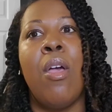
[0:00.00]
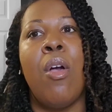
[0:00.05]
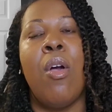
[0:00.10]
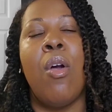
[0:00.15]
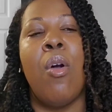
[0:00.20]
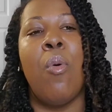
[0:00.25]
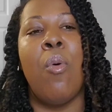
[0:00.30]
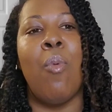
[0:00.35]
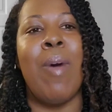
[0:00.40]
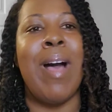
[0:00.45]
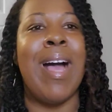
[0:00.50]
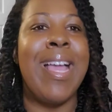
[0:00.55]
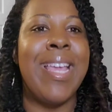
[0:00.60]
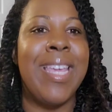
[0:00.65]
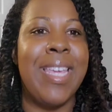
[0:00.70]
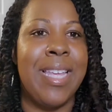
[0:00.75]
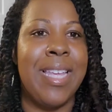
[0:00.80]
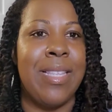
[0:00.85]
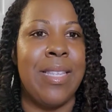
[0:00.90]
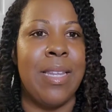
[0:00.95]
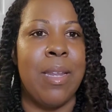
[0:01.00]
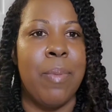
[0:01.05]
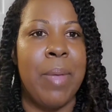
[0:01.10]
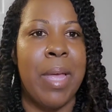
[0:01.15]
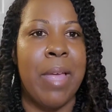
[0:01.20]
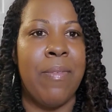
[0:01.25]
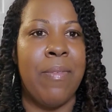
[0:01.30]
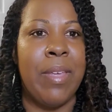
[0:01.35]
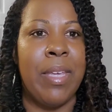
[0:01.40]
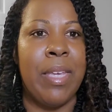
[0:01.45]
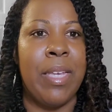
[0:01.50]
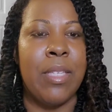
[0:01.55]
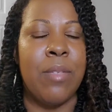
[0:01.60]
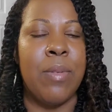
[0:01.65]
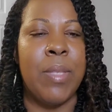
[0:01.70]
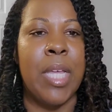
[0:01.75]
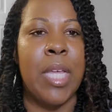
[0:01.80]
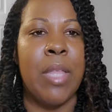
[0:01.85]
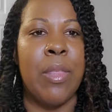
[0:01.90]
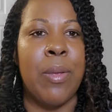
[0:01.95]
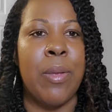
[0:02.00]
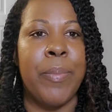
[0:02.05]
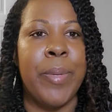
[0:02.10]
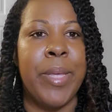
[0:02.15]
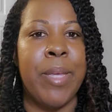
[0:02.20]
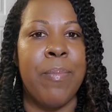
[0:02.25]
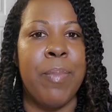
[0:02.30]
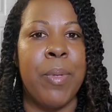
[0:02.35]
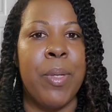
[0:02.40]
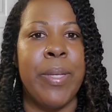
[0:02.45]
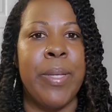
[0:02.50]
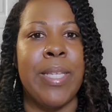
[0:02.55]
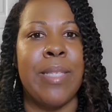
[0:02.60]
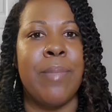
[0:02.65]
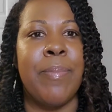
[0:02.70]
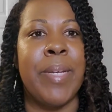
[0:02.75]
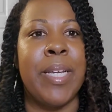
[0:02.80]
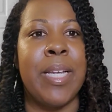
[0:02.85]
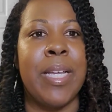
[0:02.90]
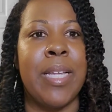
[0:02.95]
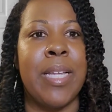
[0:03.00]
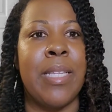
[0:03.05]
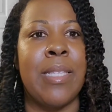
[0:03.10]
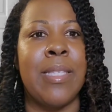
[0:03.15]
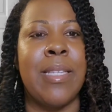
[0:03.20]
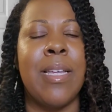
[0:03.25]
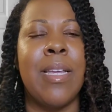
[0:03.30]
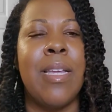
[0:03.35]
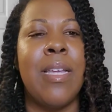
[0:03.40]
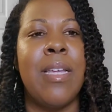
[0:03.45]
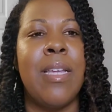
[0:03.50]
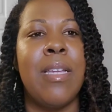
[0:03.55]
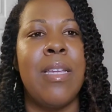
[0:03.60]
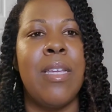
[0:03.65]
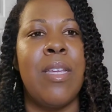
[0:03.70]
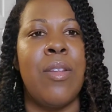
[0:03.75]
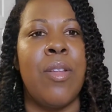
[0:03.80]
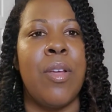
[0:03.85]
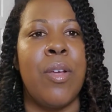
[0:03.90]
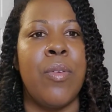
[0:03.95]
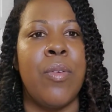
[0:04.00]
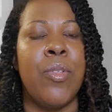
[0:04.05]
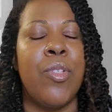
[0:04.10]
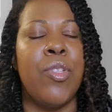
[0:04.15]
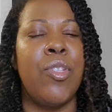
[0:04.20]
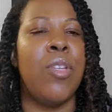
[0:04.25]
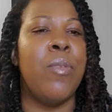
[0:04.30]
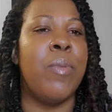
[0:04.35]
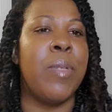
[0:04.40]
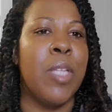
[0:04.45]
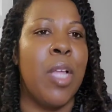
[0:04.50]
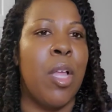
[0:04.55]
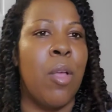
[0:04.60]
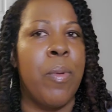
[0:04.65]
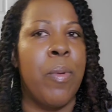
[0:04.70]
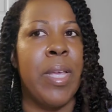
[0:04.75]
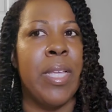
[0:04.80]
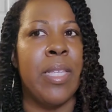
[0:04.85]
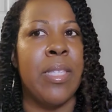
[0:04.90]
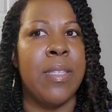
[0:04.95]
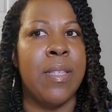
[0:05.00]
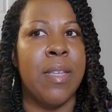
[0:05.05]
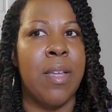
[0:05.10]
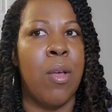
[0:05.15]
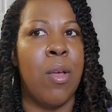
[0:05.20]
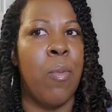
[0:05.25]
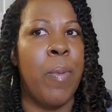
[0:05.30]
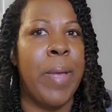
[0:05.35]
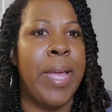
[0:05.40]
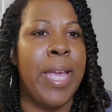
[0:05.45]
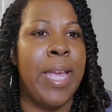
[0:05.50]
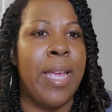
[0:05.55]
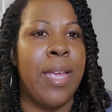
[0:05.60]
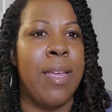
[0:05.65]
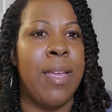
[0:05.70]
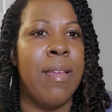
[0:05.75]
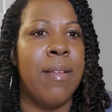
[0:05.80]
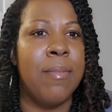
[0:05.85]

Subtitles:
why he ended up having kids with other people is because she was always away